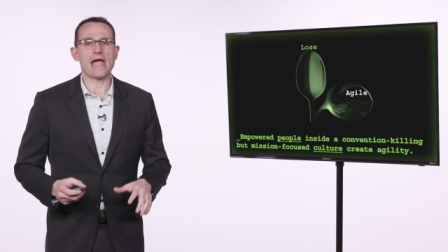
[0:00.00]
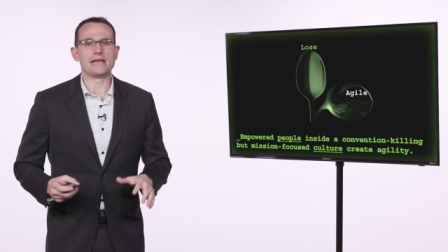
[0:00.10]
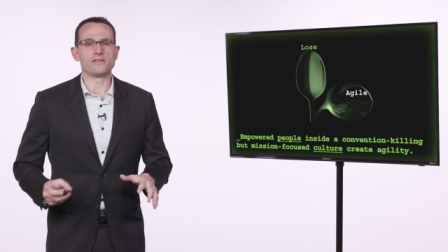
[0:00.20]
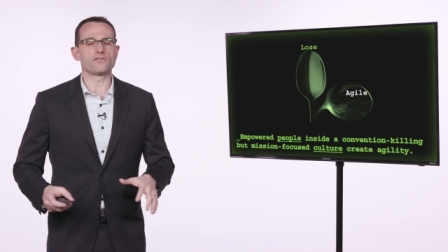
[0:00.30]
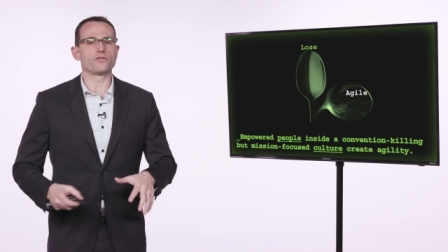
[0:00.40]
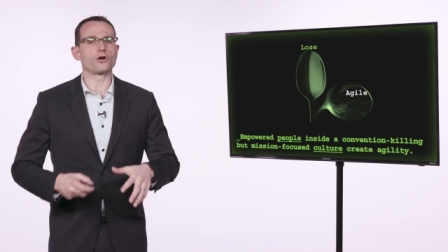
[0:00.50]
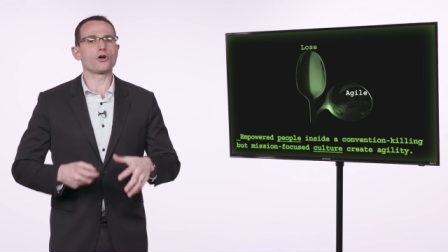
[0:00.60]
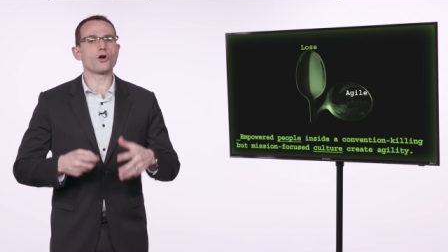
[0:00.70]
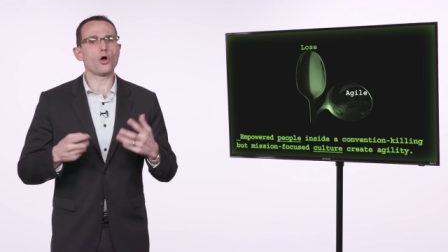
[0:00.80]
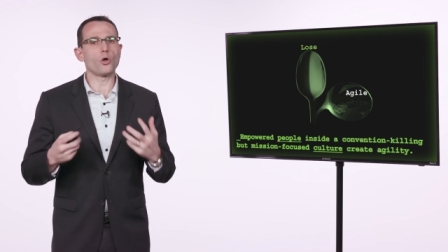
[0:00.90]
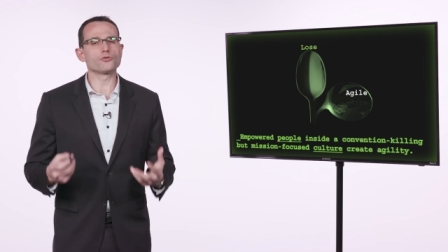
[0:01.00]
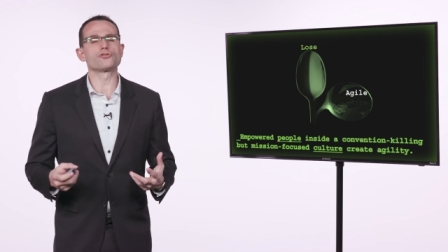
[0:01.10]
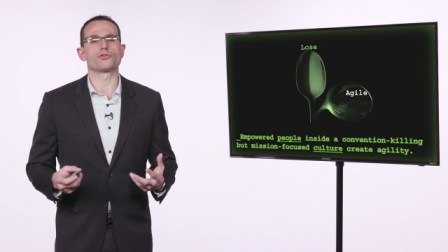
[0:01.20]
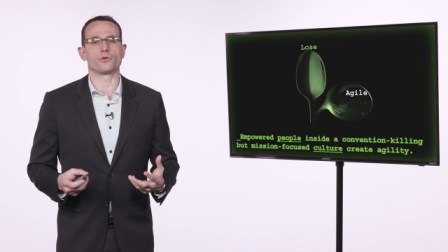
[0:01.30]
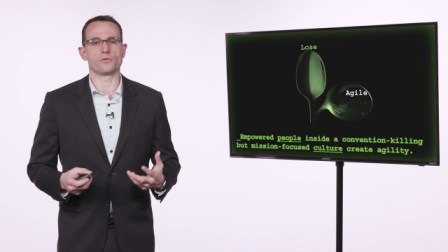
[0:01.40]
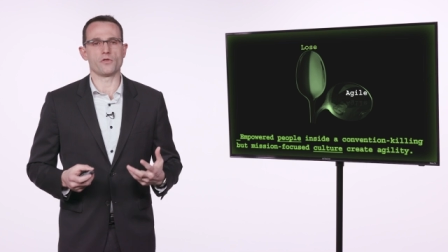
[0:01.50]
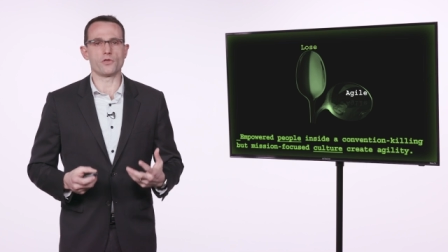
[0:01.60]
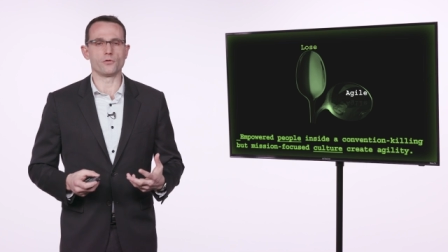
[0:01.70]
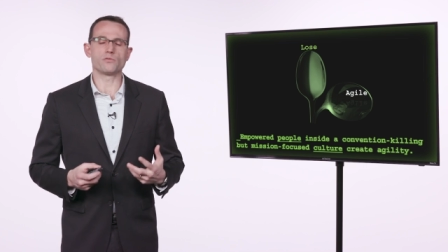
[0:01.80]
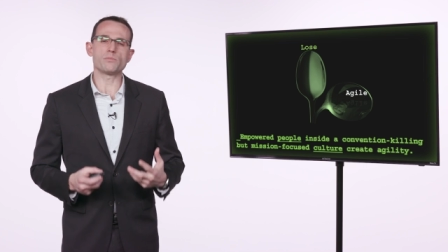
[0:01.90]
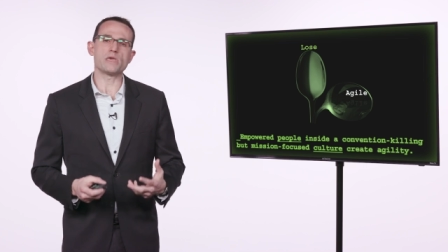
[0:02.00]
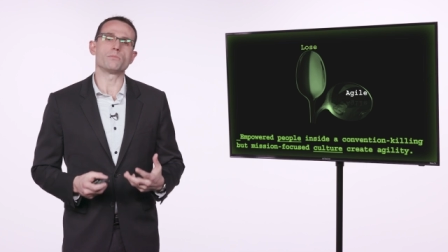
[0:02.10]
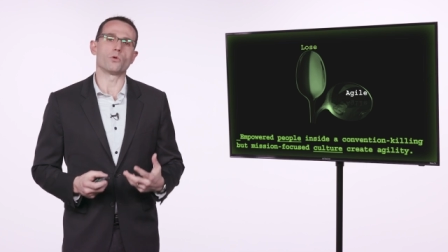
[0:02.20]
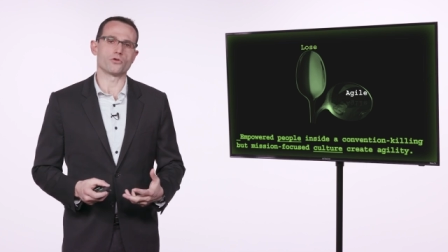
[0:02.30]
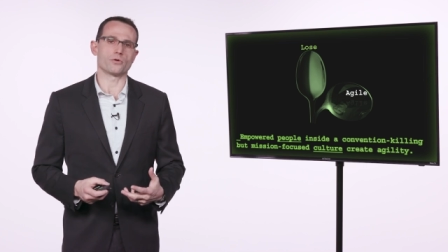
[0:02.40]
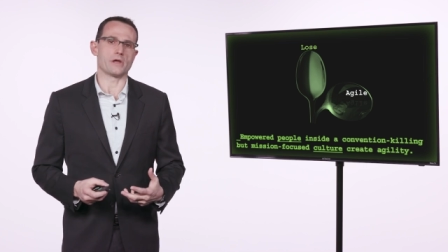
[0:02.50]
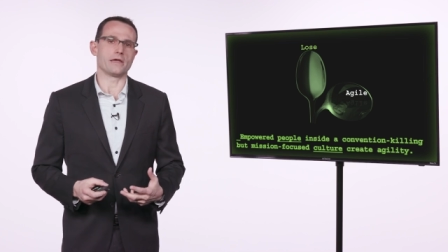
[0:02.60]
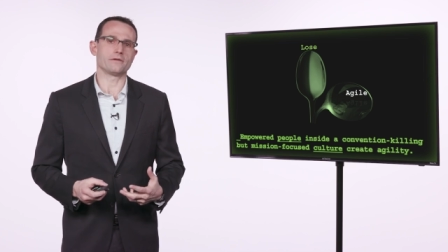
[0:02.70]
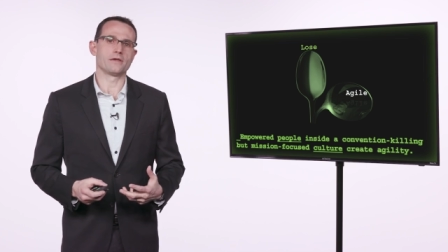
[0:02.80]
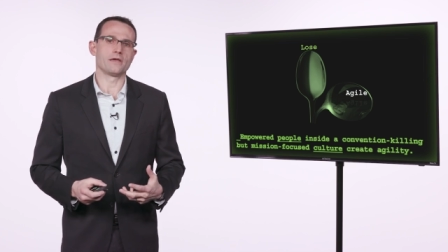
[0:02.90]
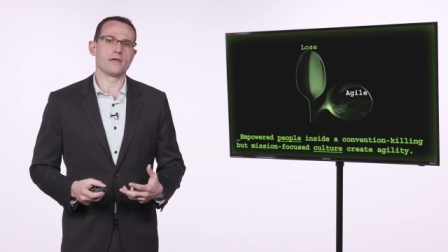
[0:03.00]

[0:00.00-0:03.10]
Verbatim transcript: And it's the culture that those people create